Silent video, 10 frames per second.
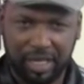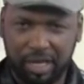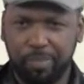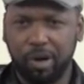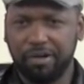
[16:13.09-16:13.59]

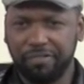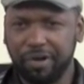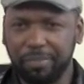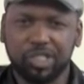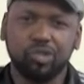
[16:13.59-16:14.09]
apart
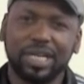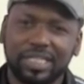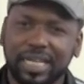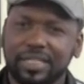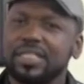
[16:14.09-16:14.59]
from his dress
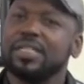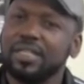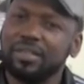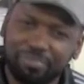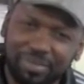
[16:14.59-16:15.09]
sense.
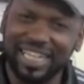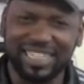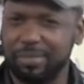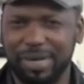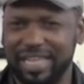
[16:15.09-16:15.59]
But
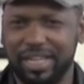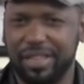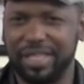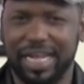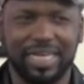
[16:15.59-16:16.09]
that's about the
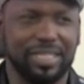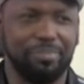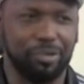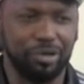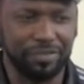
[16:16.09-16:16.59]
only thing that has
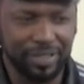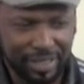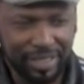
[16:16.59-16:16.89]
improved.